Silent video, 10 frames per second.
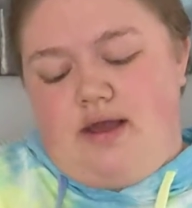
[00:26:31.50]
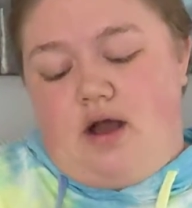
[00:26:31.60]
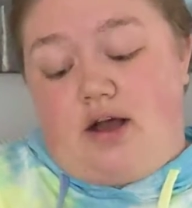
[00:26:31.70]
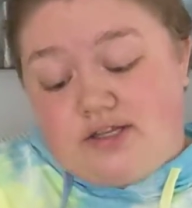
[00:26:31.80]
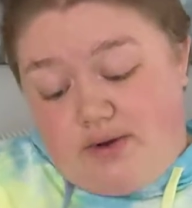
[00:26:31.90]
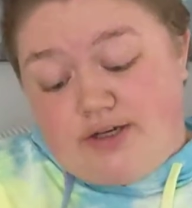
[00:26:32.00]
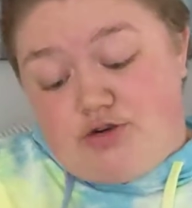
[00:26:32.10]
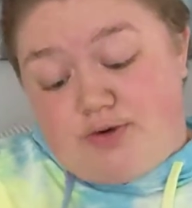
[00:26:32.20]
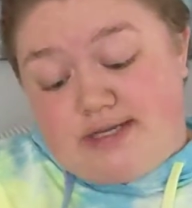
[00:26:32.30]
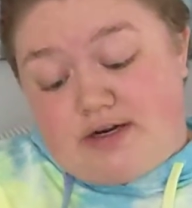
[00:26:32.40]
Also
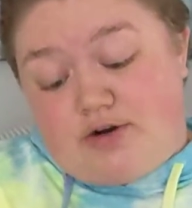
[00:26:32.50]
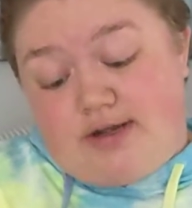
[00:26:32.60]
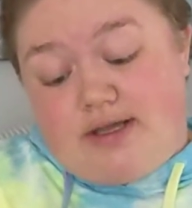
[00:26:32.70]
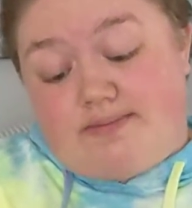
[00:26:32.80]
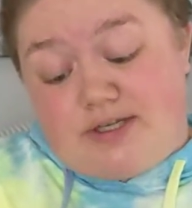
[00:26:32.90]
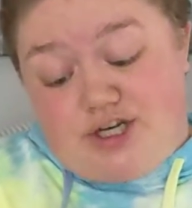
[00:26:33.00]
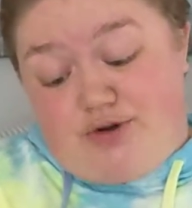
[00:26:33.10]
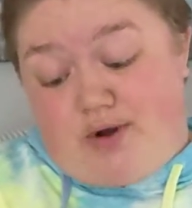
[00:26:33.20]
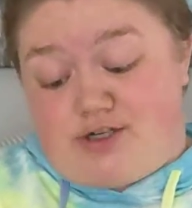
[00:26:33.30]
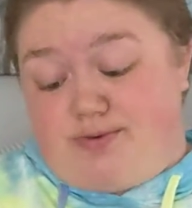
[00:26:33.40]
100% acrylic,
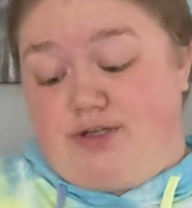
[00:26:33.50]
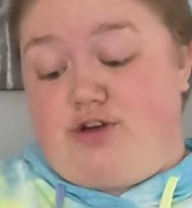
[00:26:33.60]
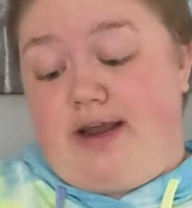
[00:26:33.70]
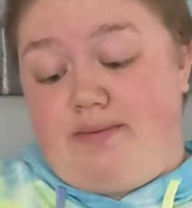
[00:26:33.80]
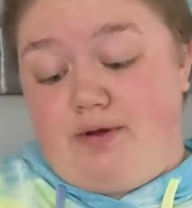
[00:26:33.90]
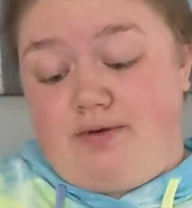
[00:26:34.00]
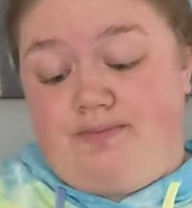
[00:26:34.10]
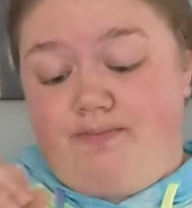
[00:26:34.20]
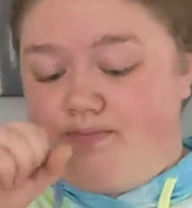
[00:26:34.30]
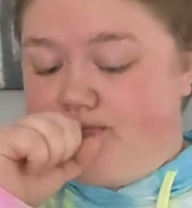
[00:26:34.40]
machine washable and dryable.
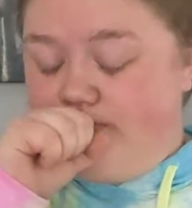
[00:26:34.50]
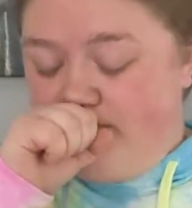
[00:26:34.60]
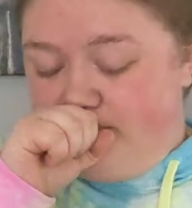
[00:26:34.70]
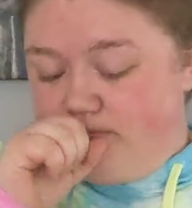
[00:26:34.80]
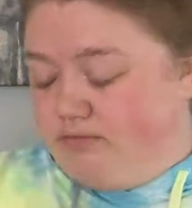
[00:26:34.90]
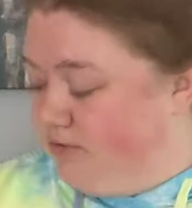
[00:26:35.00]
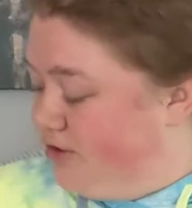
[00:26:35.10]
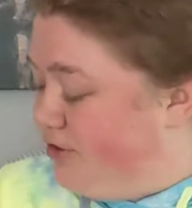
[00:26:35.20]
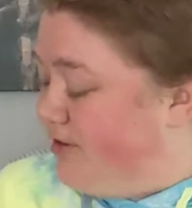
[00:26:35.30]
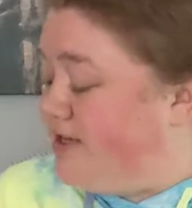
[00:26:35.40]

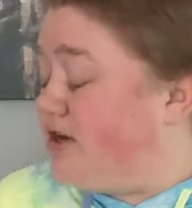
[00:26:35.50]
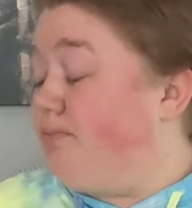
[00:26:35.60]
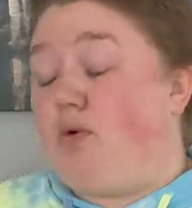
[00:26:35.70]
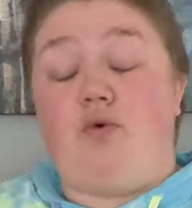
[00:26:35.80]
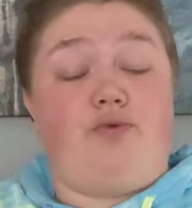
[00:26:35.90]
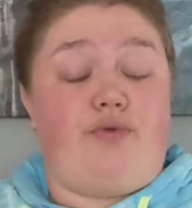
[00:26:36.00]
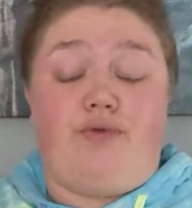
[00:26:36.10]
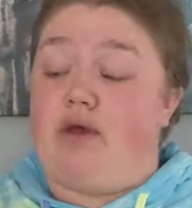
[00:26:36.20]
So these are both